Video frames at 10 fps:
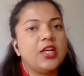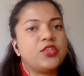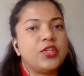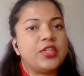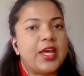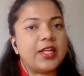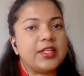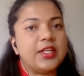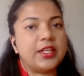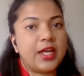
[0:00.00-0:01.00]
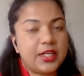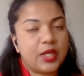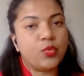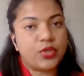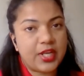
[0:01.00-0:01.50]
so that
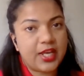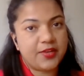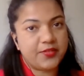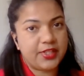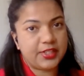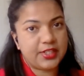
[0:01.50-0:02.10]
Natalia would have other